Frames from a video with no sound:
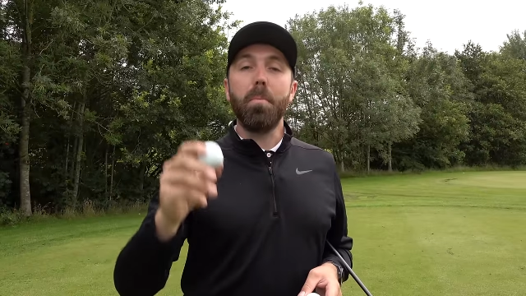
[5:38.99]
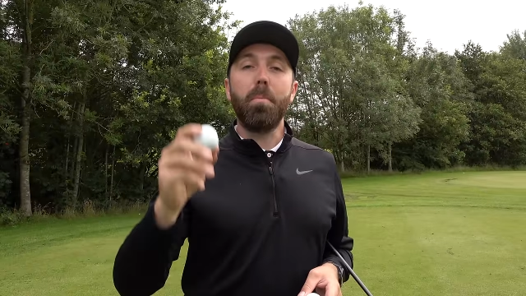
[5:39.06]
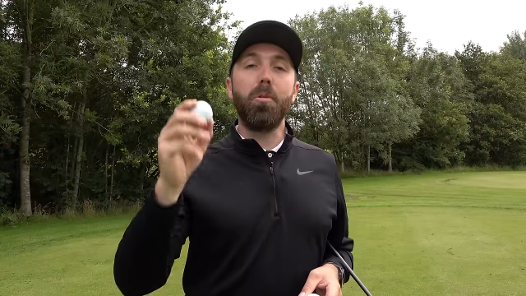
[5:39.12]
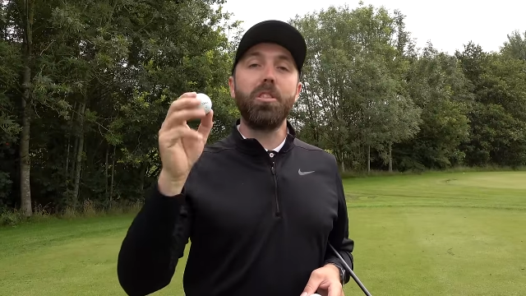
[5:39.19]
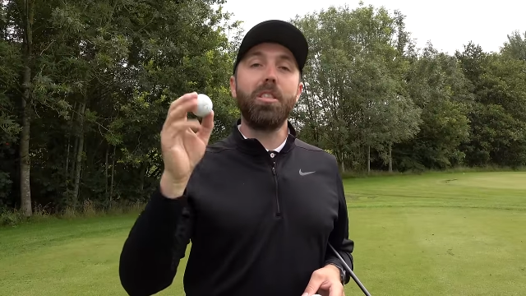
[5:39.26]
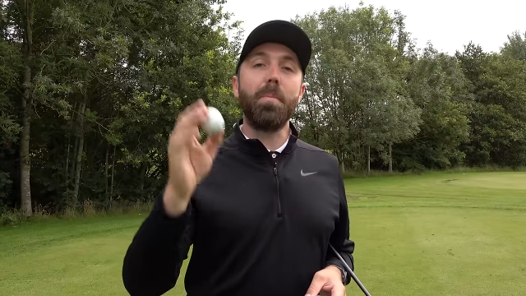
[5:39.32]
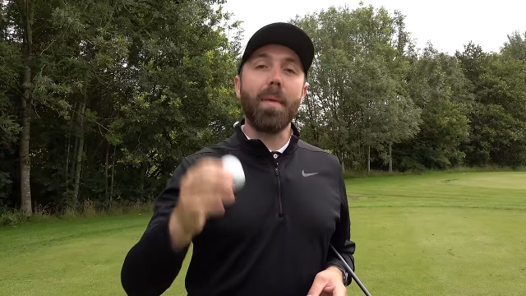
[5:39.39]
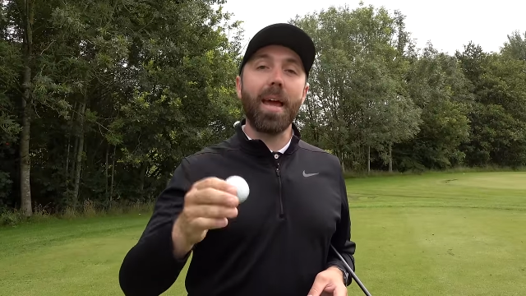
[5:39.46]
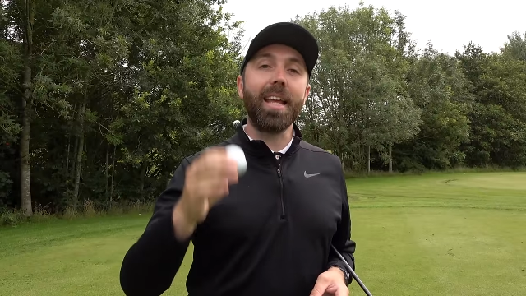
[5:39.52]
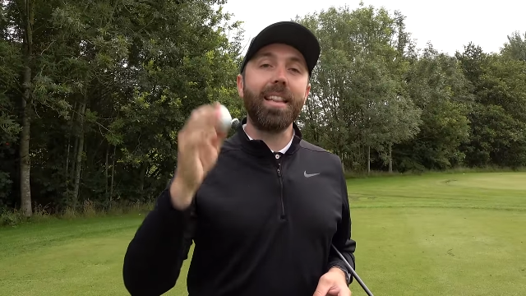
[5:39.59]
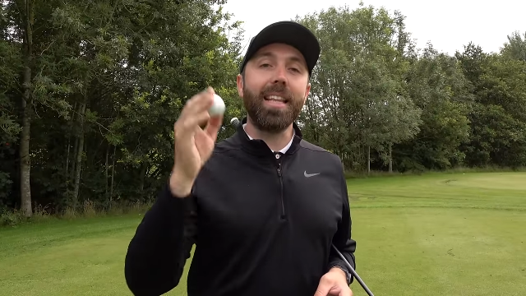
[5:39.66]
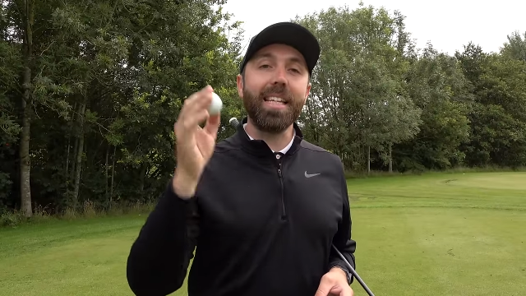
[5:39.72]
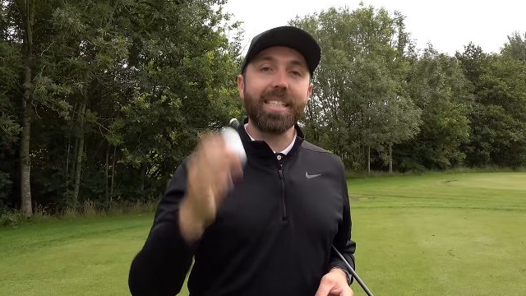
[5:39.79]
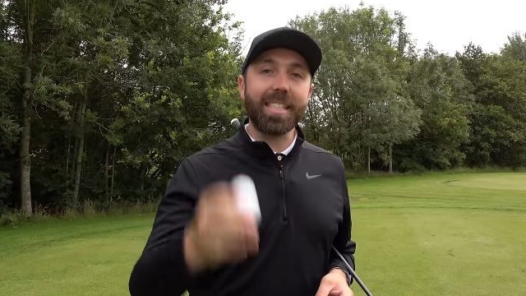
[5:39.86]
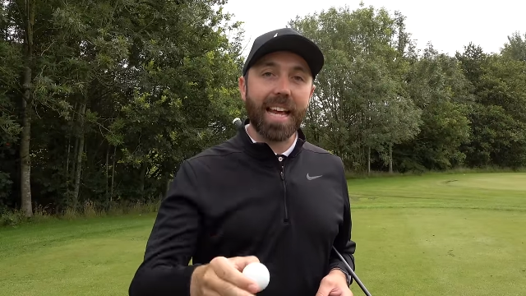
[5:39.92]
but to make
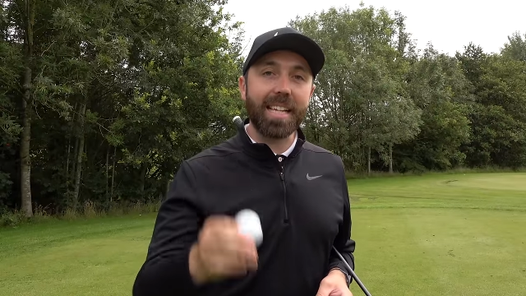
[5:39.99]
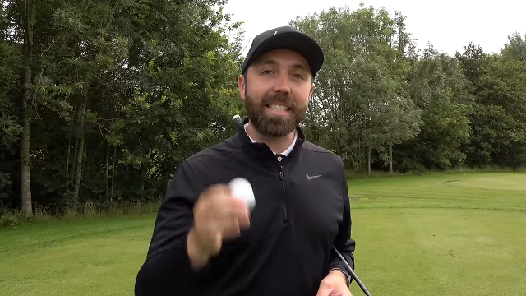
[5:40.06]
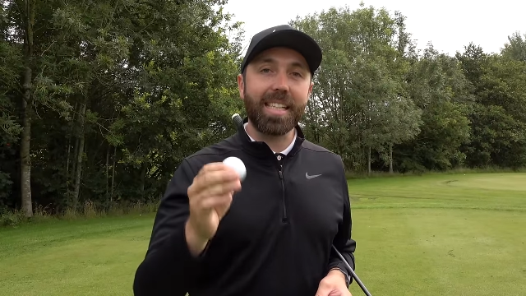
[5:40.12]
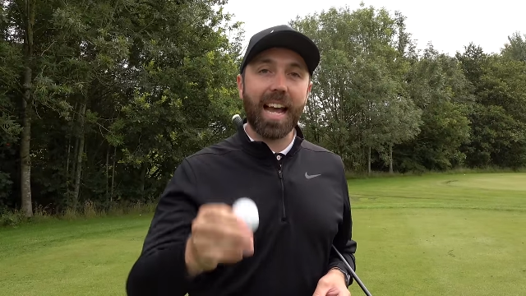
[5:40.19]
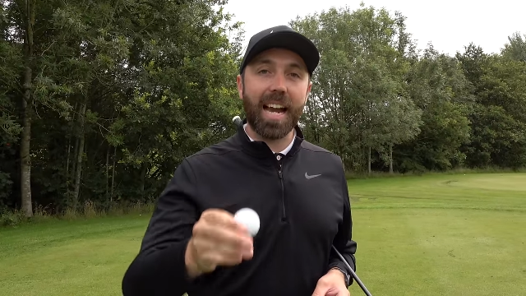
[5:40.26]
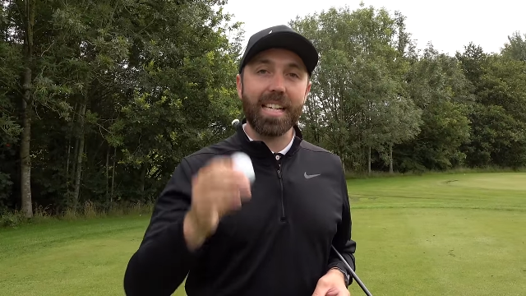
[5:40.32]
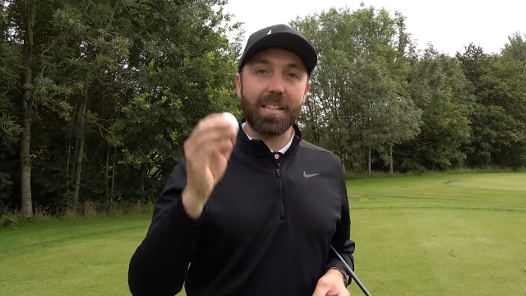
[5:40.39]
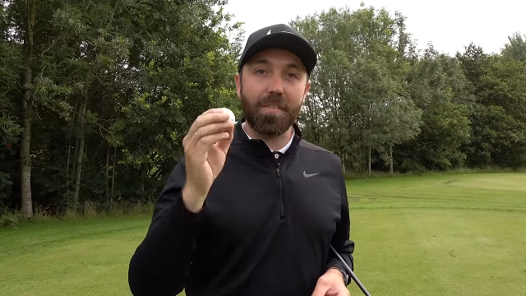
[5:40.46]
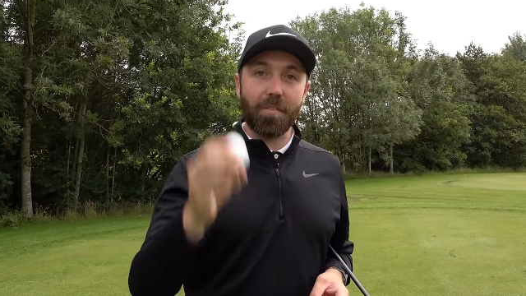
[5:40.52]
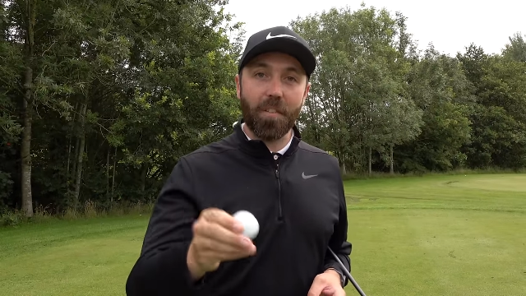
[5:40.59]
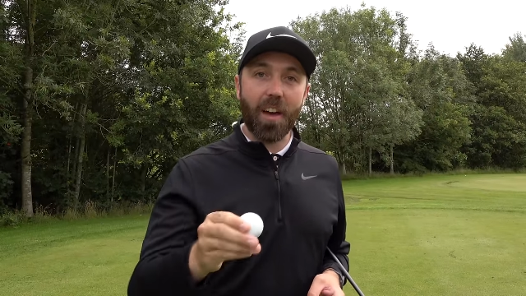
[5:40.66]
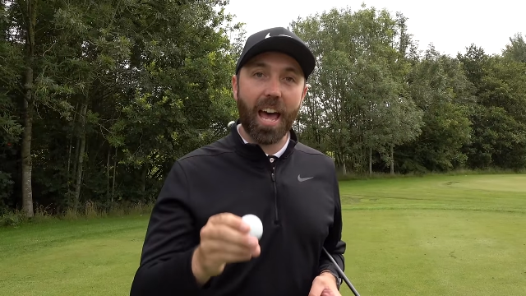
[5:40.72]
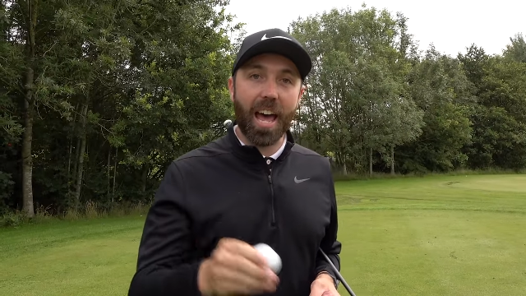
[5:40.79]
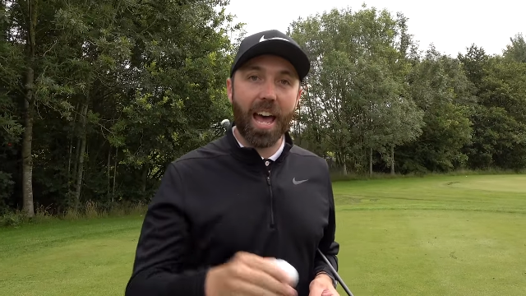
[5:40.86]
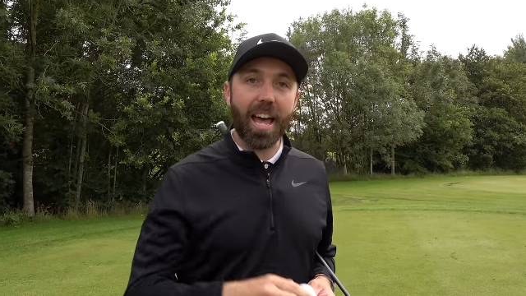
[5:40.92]
this test nice and
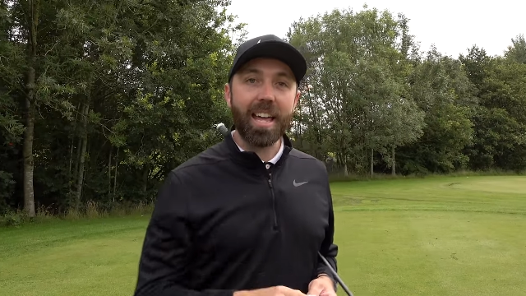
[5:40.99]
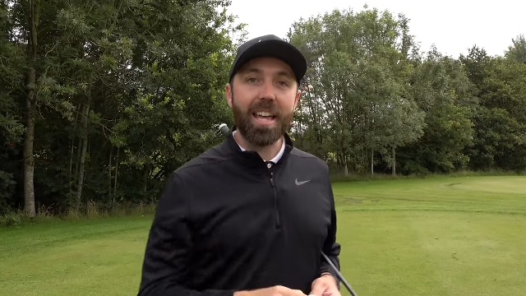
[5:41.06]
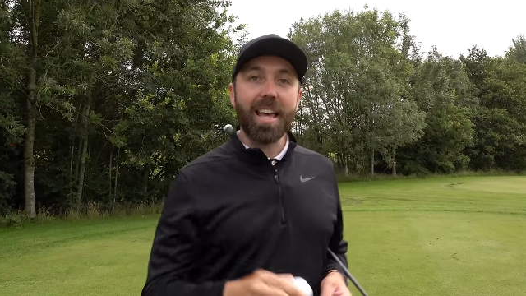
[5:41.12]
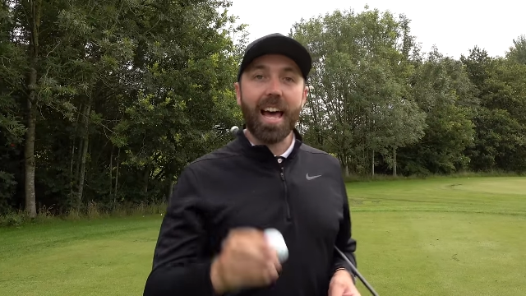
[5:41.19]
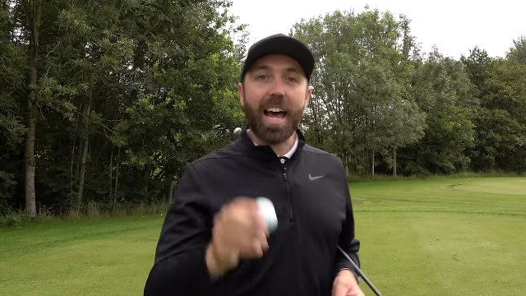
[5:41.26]
fair,